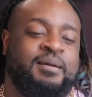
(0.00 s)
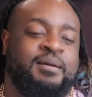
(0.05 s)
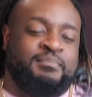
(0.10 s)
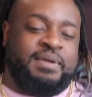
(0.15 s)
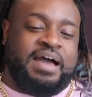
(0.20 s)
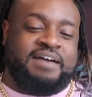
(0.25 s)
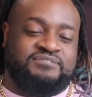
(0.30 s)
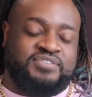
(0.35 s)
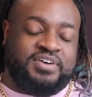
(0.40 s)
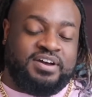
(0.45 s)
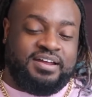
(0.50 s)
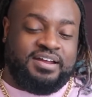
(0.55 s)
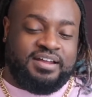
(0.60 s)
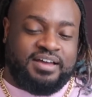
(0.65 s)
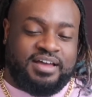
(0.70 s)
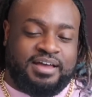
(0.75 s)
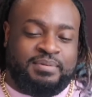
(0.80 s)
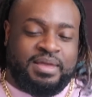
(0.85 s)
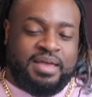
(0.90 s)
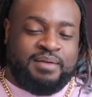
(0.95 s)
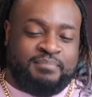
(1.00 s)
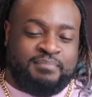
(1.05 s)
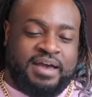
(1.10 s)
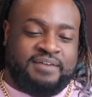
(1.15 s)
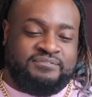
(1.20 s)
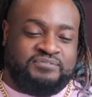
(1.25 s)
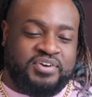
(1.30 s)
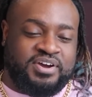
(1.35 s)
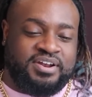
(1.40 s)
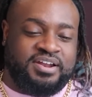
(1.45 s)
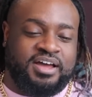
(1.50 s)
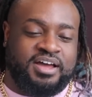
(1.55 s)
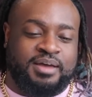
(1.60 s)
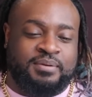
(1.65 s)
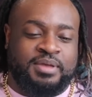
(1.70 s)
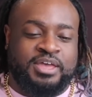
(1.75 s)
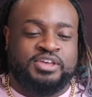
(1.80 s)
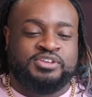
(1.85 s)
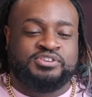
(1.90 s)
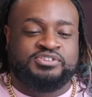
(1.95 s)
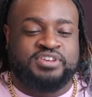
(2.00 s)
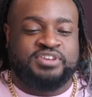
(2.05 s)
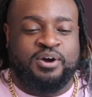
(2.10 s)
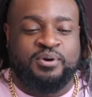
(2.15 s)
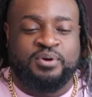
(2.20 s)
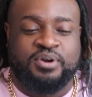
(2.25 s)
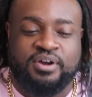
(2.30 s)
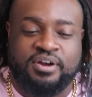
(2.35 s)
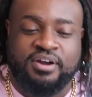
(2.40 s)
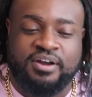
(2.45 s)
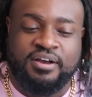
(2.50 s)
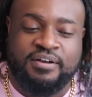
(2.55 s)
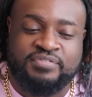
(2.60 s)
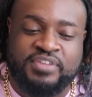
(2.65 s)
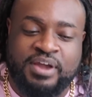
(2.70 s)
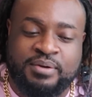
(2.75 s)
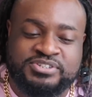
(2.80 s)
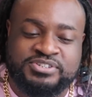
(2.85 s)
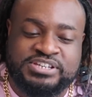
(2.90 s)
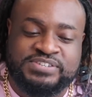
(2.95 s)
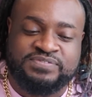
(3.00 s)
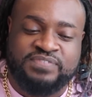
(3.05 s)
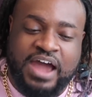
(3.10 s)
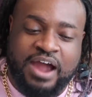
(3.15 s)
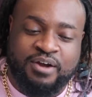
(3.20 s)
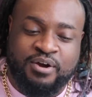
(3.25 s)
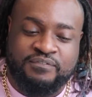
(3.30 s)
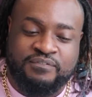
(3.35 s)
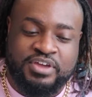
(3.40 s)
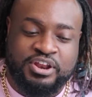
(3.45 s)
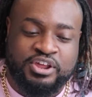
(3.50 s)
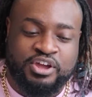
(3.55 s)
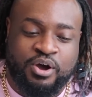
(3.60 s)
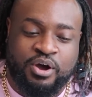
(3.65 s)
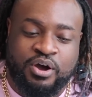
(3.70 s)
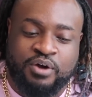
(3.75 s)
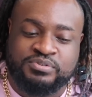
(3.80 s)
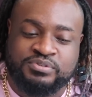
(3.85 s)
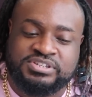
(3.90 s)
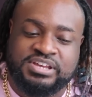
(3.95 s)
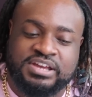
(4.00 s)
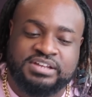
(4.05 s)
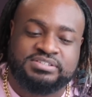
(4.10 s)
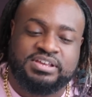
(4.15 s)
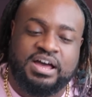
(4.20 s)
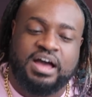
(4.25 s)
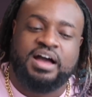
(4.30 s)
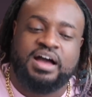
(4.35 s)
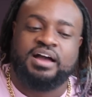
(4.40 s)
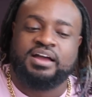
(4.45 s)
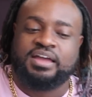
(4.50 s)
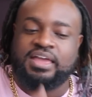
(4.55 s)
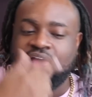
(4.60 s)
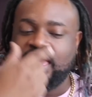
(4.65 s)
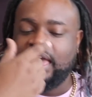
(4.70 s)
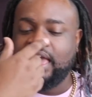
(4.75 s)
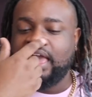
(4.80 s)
My foot up. So, girl, there was this viral video on TikTok